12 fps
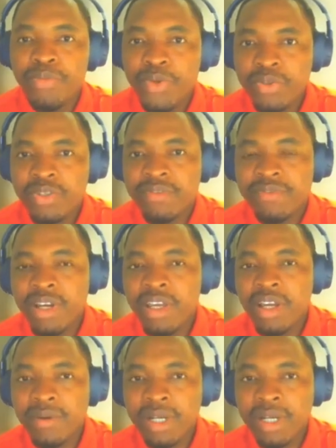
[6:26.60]

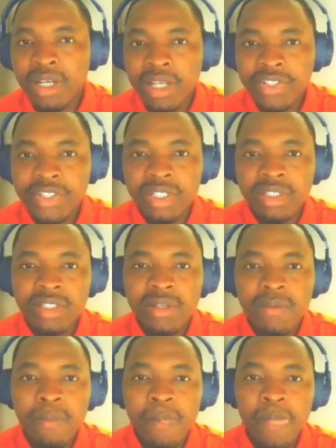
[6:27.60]
beautify our legend.
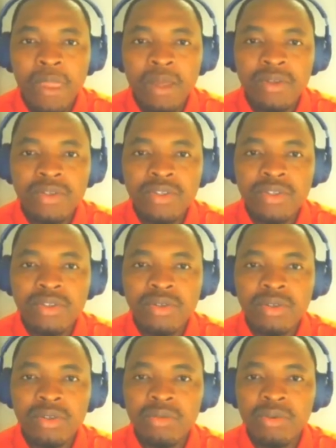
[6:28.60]
So